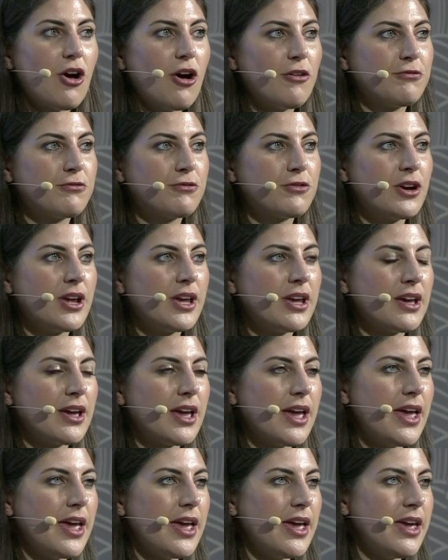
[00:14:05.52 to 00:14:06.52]

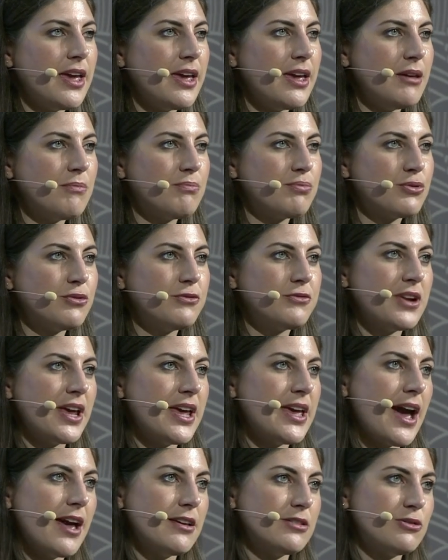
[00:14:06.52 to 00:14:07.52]
offering a proven
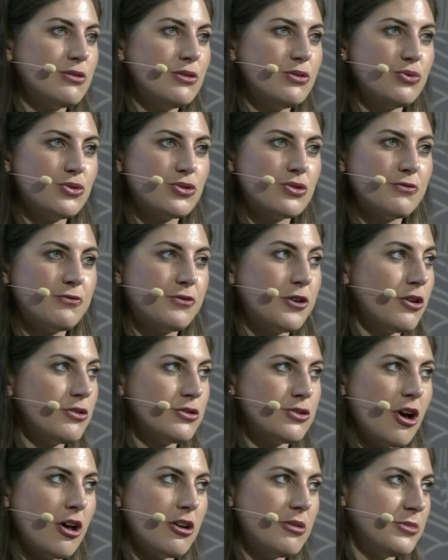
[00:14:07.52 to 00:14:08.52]
AI solution for
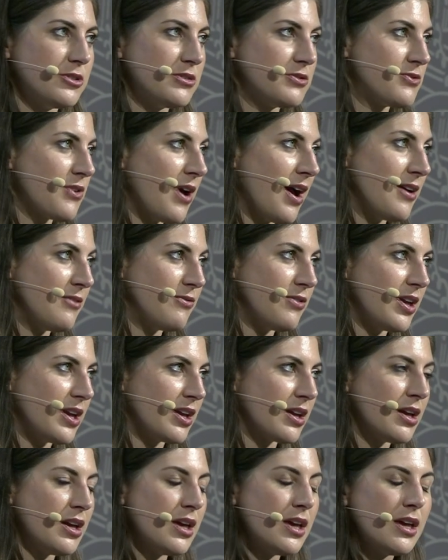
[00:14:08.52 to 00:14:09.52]
autonomous
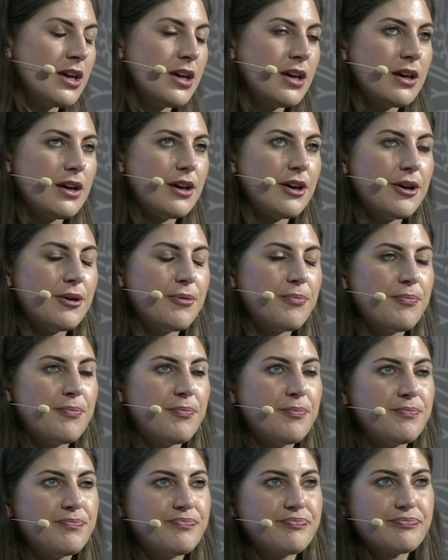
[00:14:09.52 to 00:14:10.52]
driving.
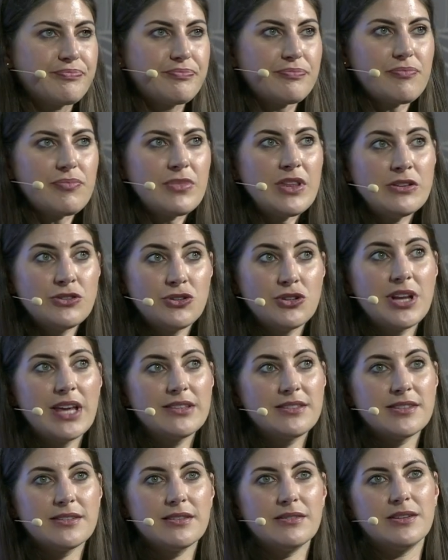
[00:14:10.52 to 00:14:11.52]
So
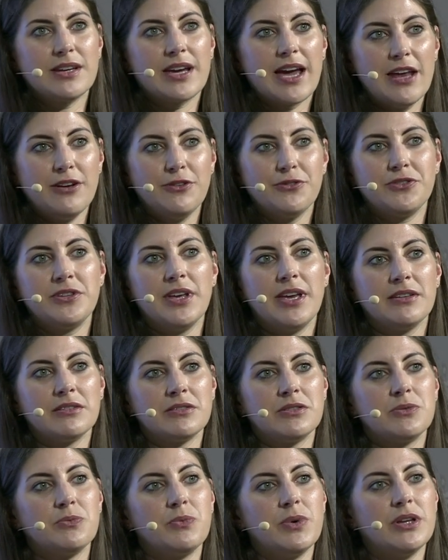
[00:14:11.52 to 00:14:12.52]
that's the kind of
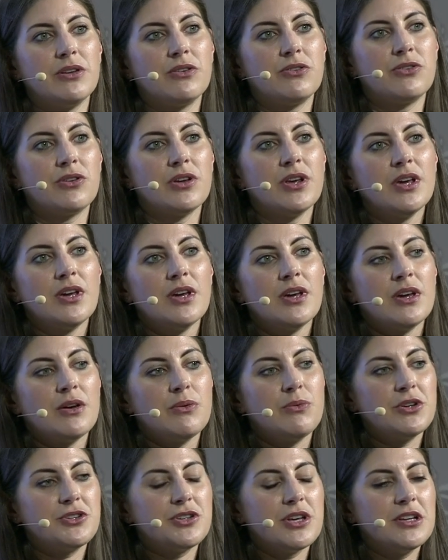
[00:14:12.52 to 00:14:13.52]
things which
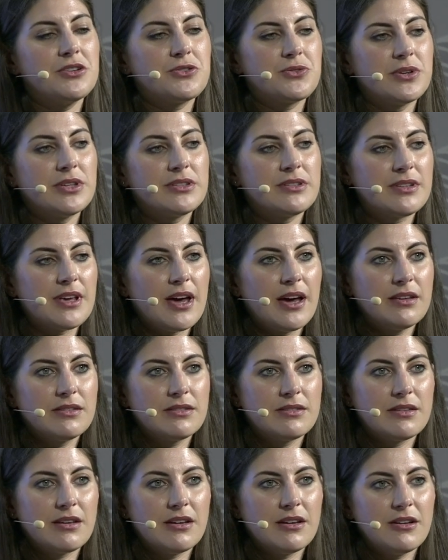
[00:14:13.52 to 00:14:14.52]
interests
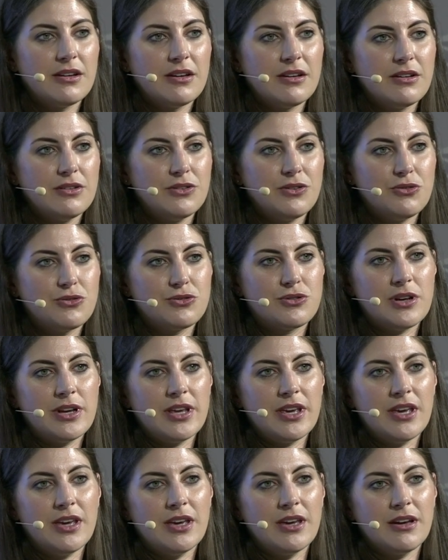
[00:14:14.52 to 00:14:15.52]
us,
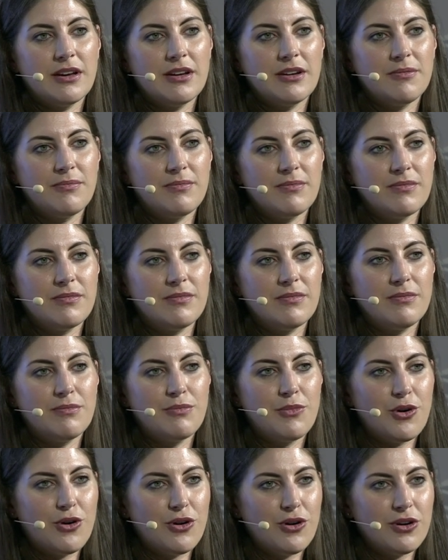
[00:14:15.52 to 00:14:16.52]
usually
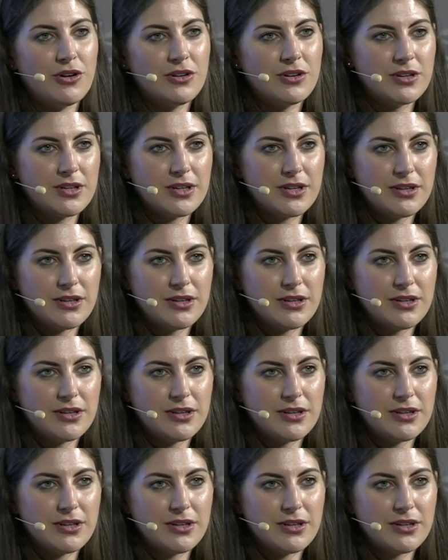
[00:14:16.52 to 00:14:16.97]
more